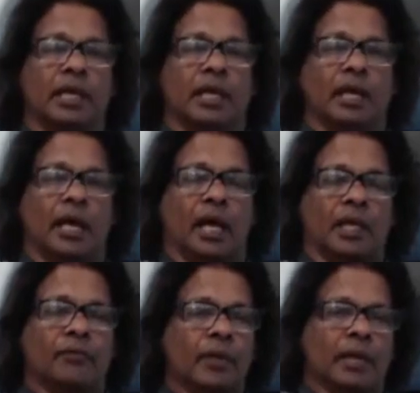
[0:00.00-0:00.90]
Uh,
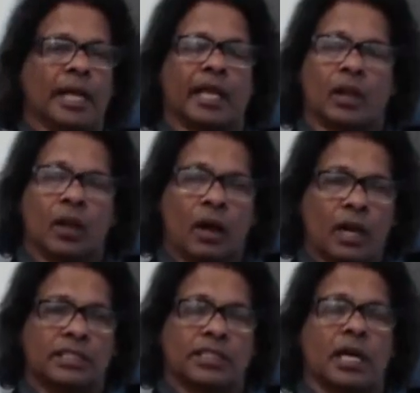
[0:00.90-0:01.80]
if like a lot
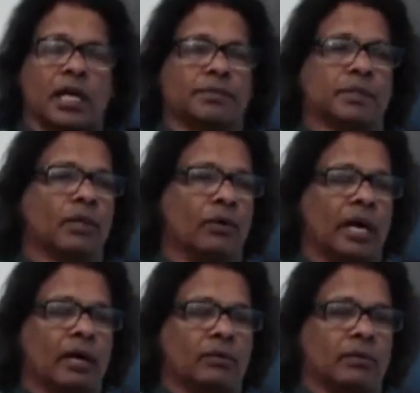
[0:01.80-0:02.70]
of startups go
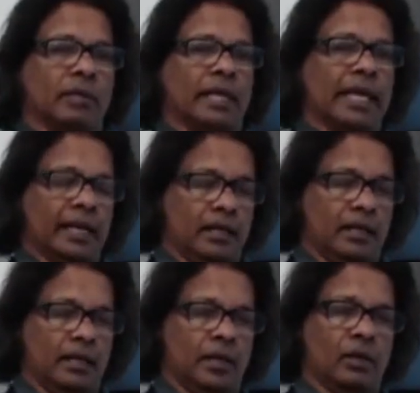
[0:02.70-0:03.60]
out and
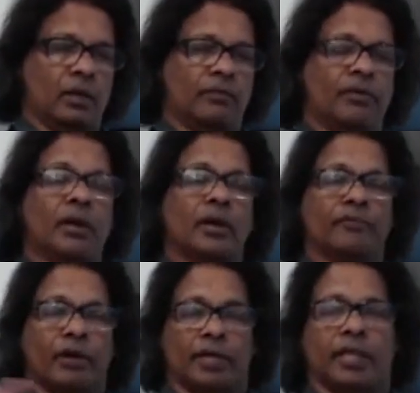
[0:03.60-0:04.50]
you know if you're in
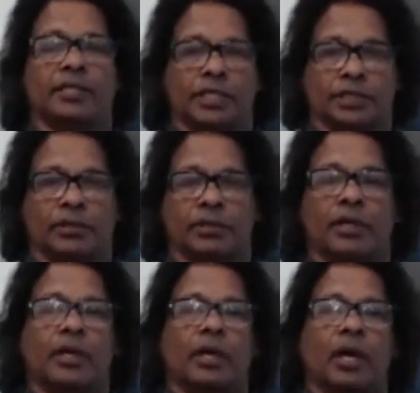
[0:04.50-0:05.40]
Founder Institute,
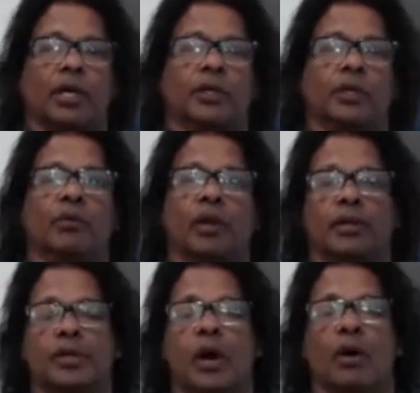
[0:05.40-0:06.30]
you
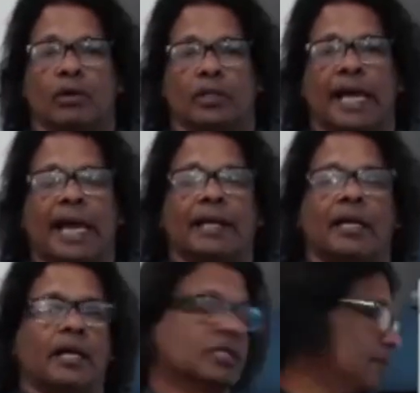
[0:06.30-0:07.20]
will know
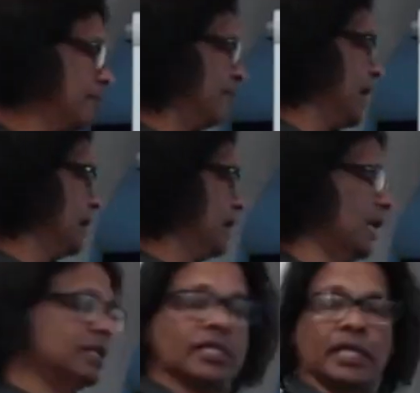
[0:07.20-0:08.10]
that customer
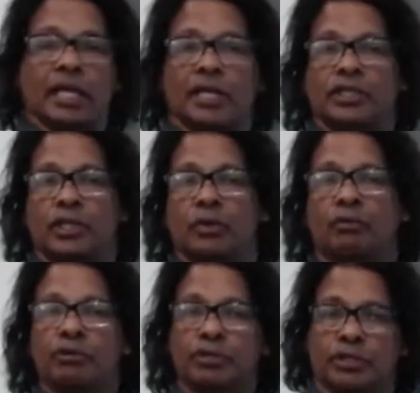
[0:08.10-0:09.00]
validation is
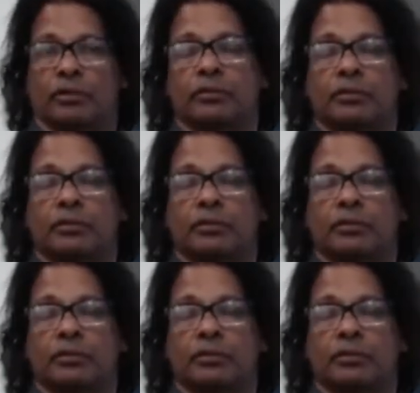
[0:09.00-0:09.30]
crucial.